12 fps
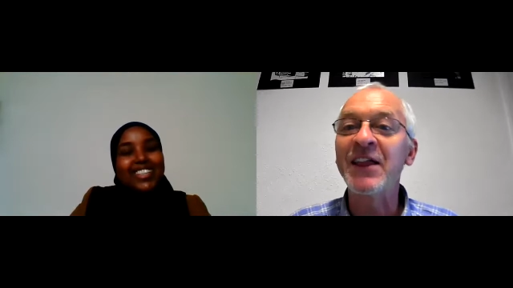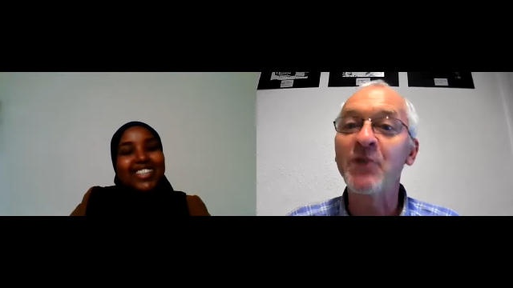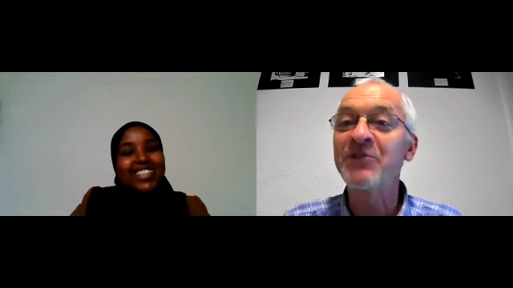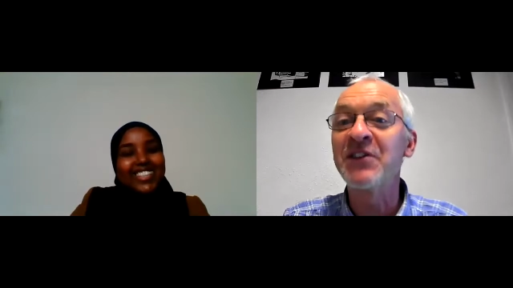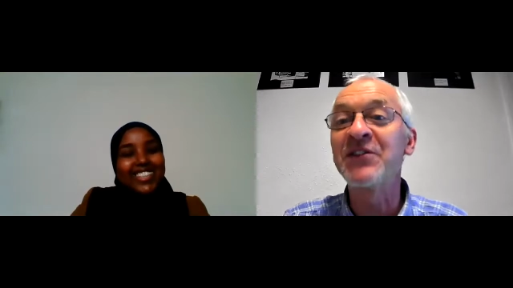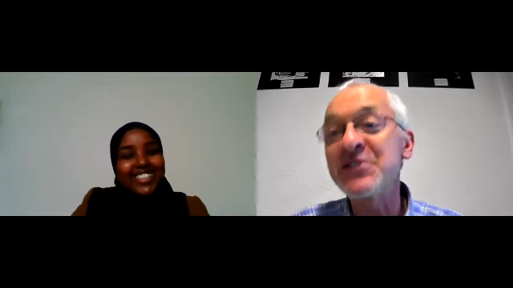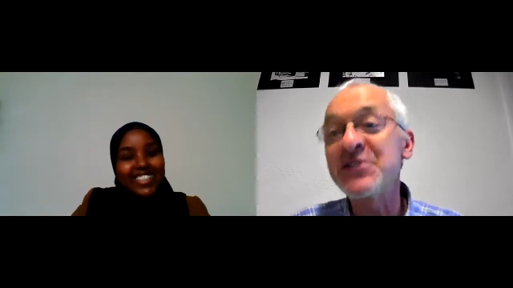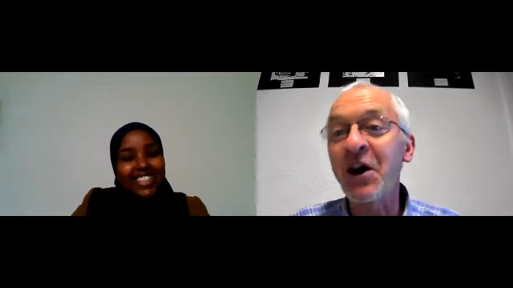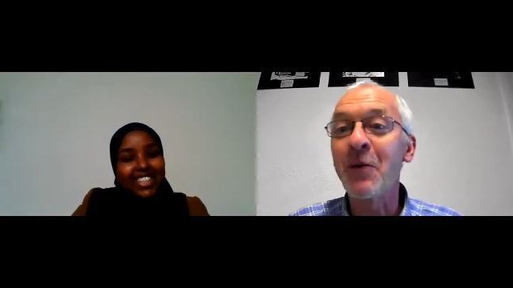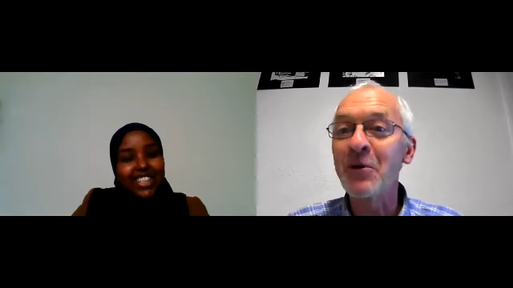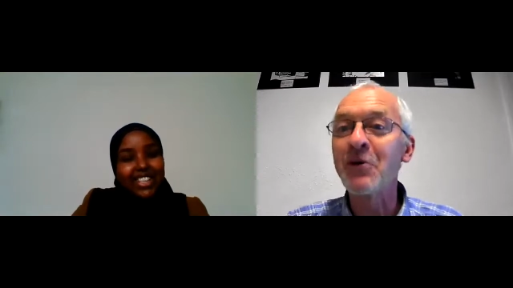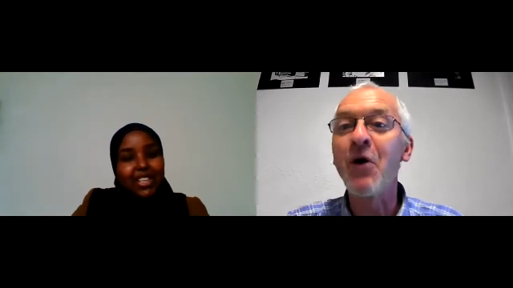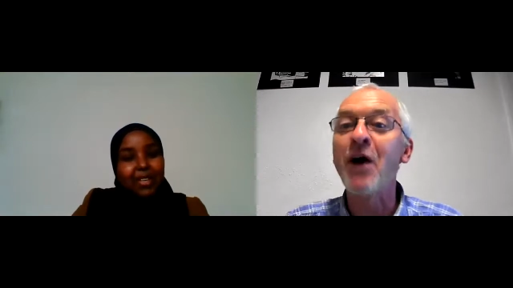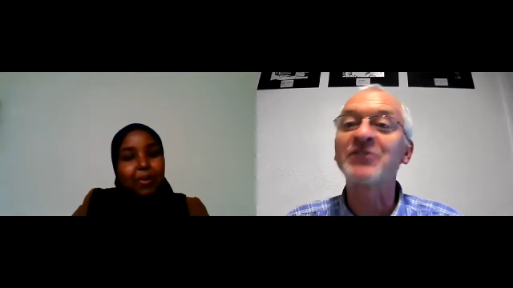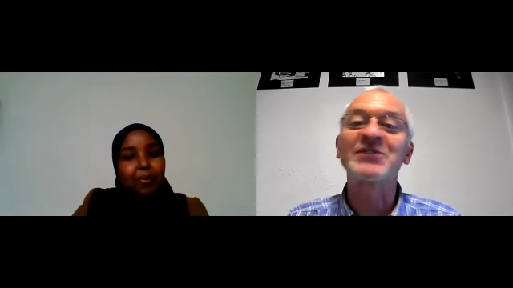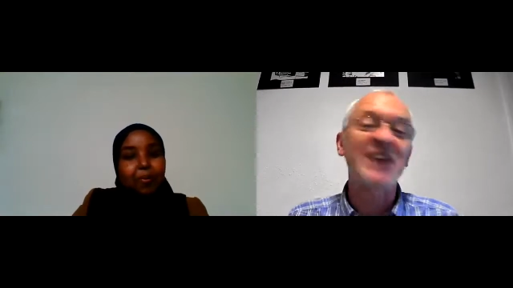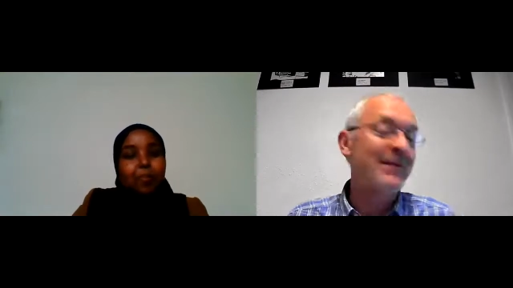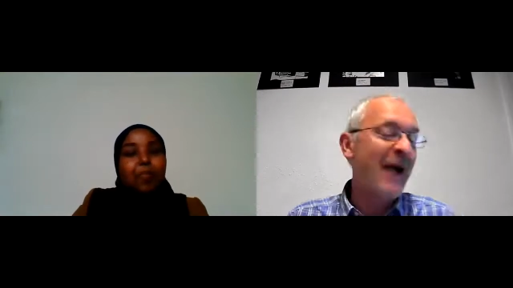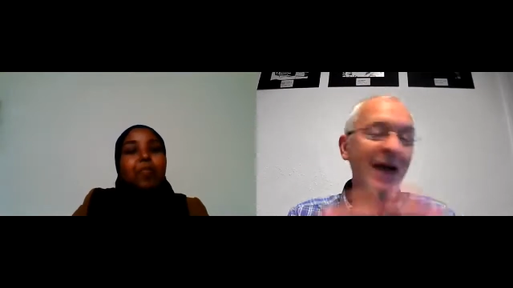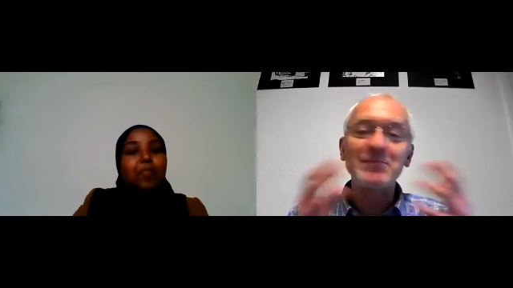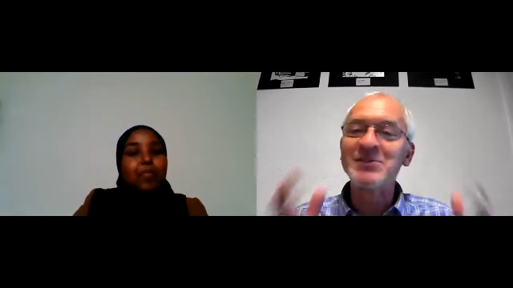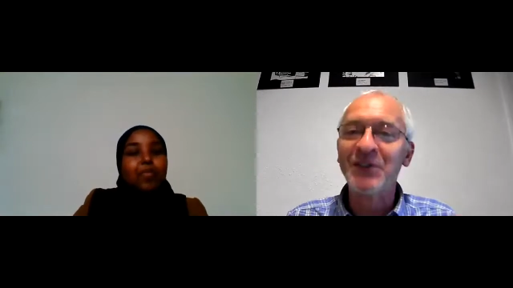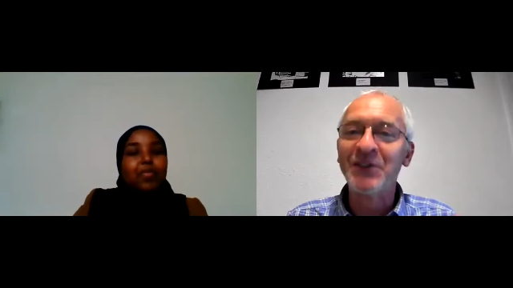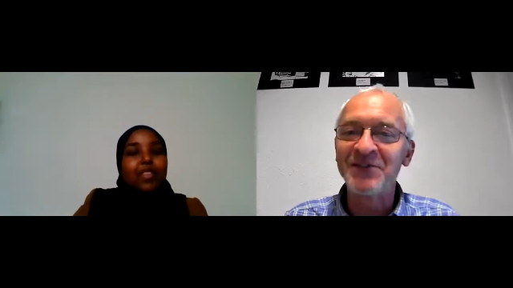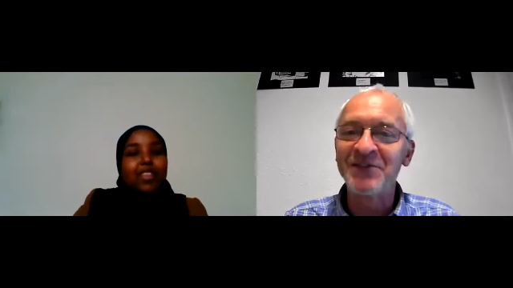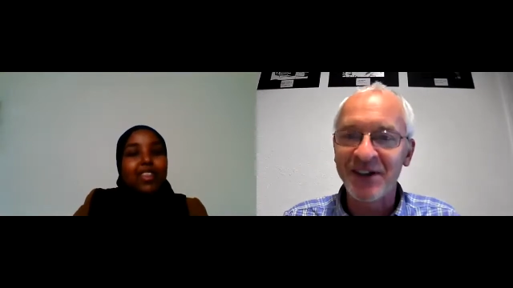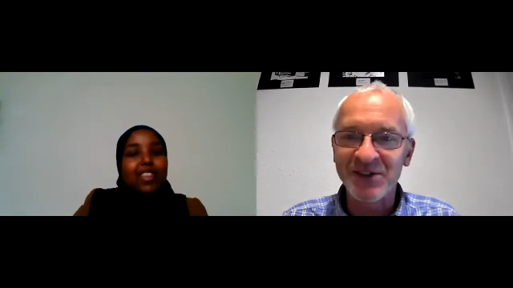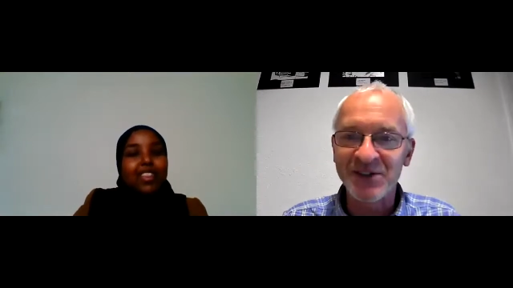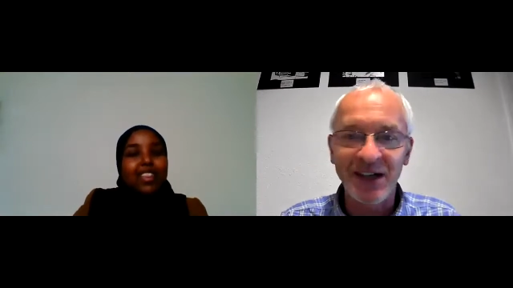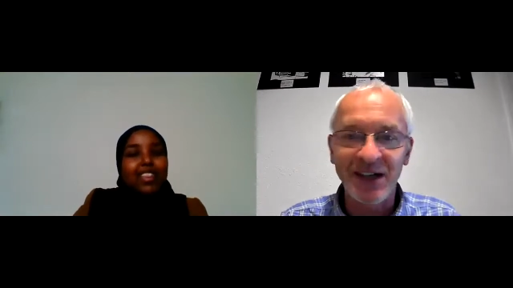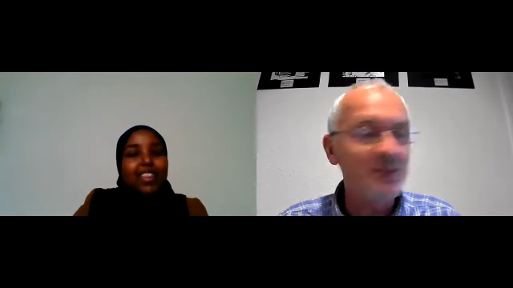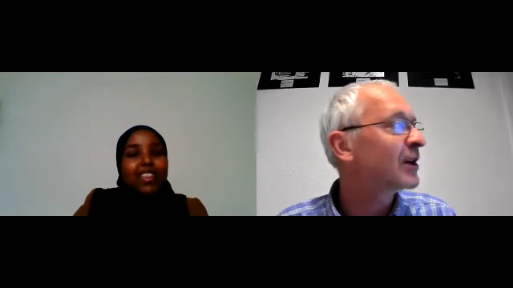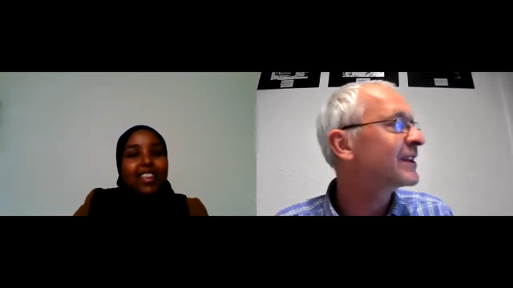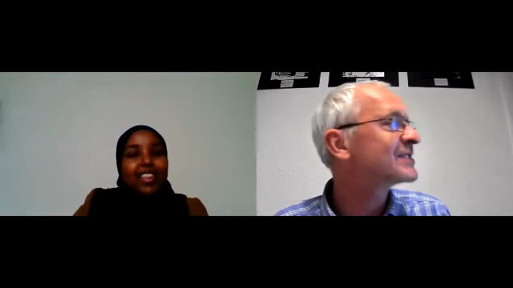Speaker 1: the, the, first thing I want to ask, because I'm absolutely fascinated by this,